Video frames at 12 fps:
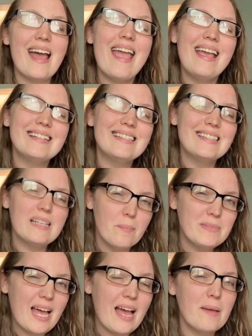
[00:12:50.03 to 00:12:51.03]
and
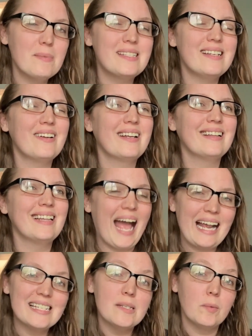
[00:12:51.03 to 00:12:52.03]
sometimes sometimes there can
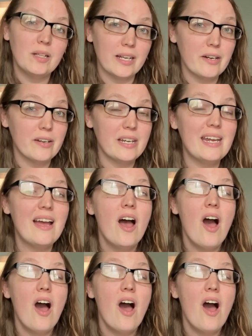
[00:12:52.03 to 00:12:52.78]
lack some clarity